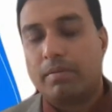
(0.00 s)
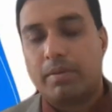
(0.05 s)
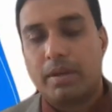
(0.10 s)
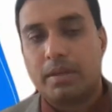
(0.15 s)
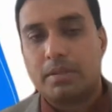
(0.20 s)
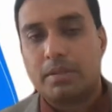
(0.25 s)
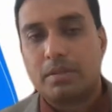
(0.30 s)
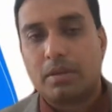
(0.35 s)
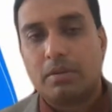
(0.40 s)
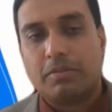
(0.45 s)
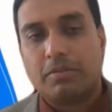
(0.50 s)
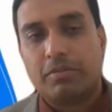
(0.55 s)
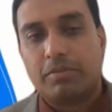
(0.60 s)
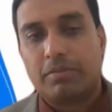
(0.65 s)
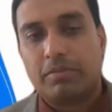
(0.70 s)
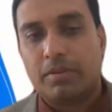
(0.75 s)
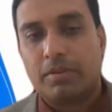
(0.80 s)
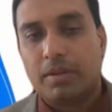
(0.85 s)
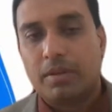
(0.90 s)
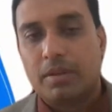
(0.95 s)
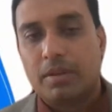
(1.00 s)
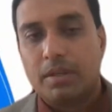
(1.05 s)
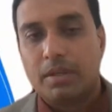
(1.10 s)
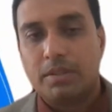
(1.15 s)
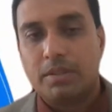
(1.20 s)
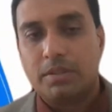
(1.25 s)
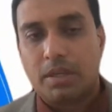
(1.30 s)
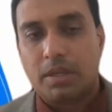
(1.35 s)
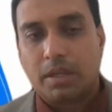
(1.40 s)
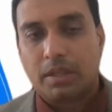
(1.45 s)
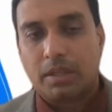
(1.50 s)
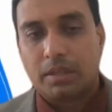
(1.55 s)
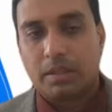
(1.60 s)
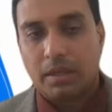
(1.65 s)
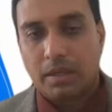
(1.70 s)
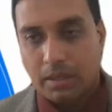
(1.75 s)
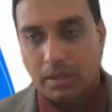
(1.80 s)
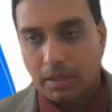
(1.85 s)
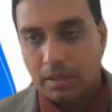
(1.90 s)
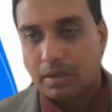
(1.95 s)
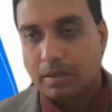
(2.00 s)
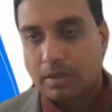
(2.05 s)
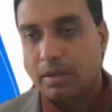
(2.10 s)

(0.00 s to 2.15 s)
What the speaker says: ways of injuring the knee.